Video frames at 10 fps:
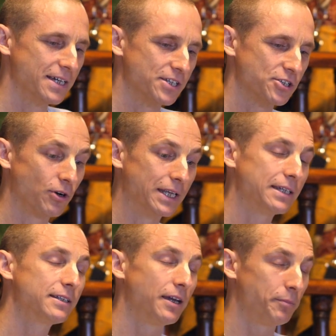So, and
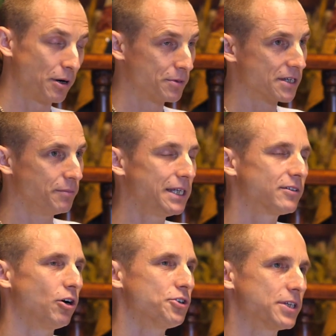in the Brahma Samhita
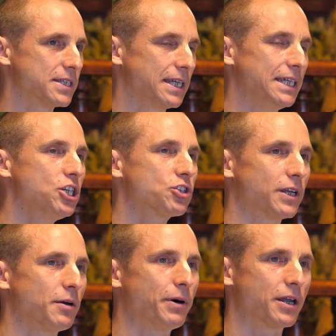also it said,
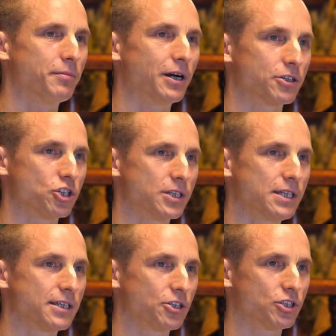Ishvara Parama Krishna
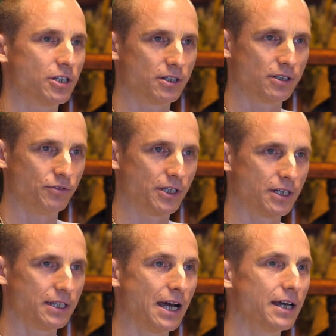Satchidananda
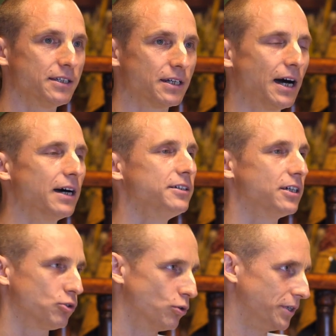Vigra Nadir
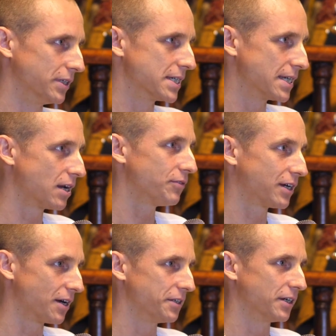Adir Govinda Sarva
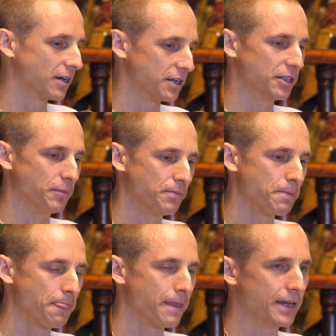Karana Karanam.
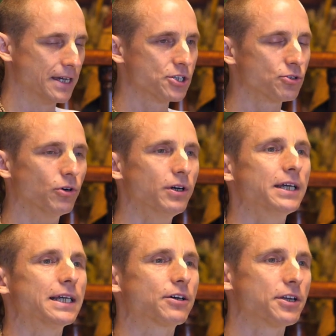Yeah, so
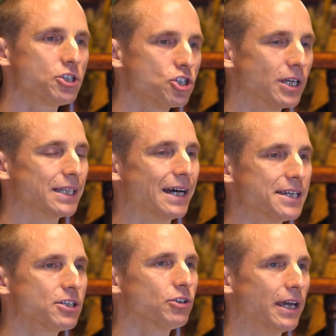Krishna
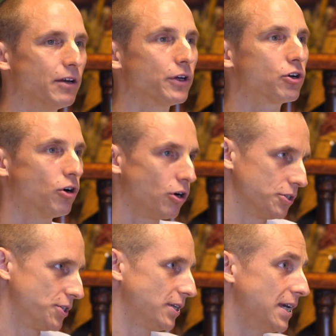does not have a
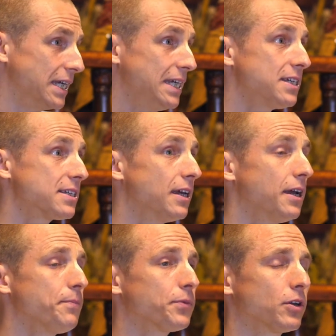cause. He is
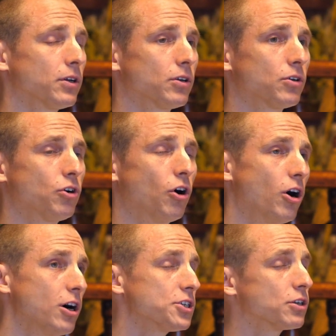the
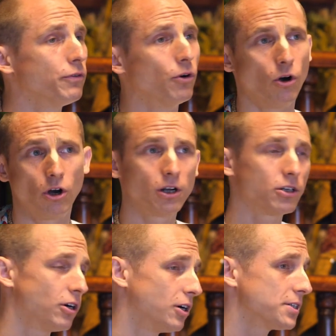cause of all
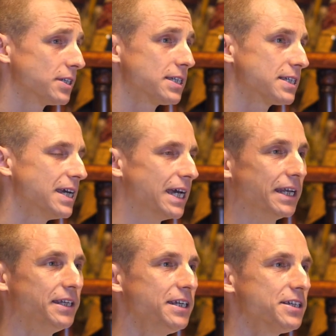causes,
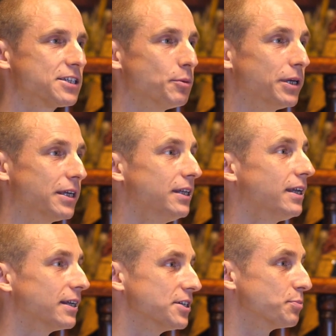and he is the
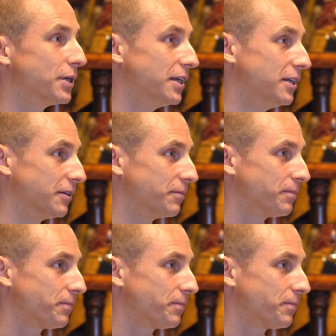beginningless beginning.